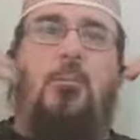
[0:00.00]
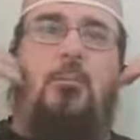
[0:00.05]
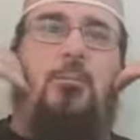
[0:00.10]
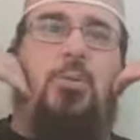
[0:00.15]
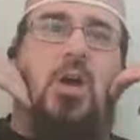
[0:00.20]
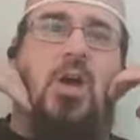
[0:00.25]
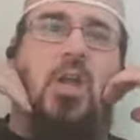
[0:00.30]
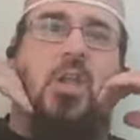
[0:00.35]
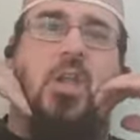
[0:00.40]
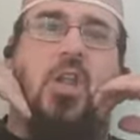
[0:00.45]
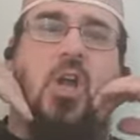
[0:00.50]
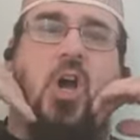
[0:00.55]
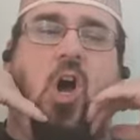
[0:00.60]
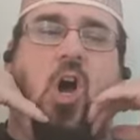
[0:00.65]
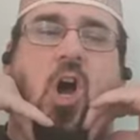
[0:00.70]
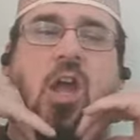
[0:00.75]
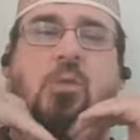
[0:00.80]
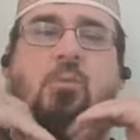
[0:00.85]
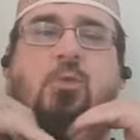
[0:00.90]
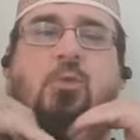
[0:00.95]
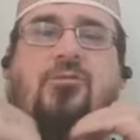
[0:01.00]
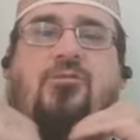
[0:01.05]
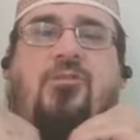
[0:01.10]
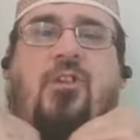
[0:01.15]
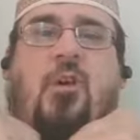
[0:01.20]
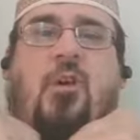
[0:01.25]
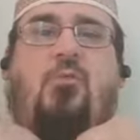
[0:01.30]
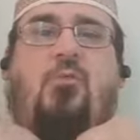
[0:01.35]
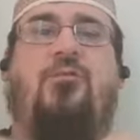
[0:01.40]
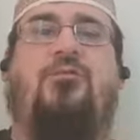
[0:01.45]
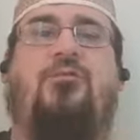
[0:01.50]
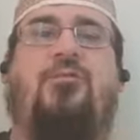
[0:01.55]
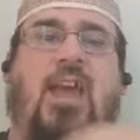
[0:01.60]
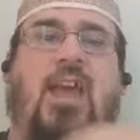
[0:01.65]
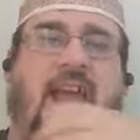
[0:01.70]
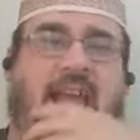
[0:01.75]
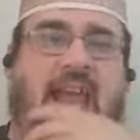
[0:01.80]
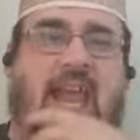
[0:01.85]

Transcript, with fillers: but I would vote for